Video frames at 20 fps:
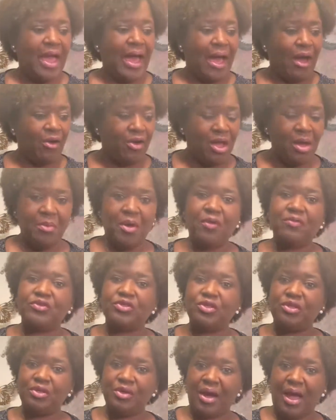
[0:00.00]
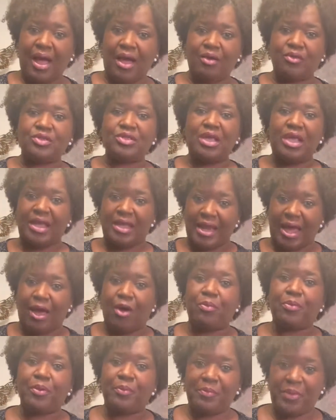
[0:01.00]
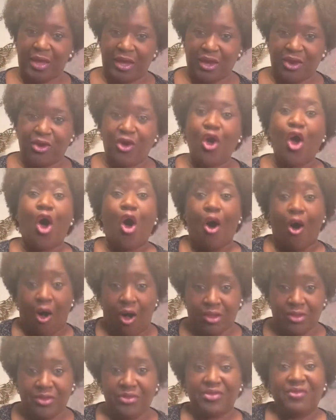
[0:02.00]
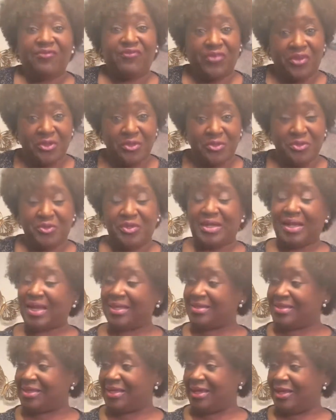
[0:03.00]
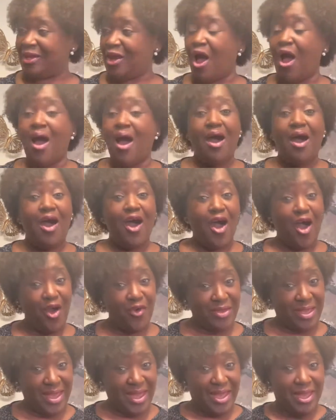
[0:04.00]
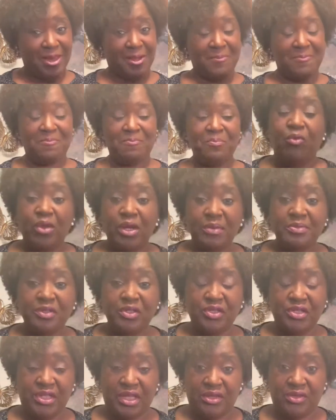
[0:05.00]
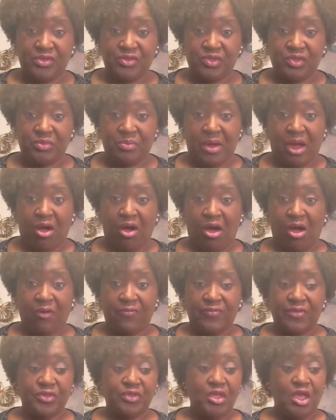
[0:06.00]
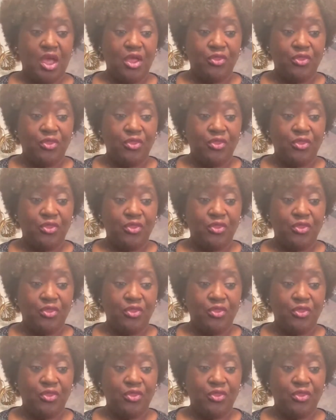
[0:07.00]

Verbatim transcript: I'll come over to your house and I'll prepare all of the food. And I said, okay. Went up the stairs to my office.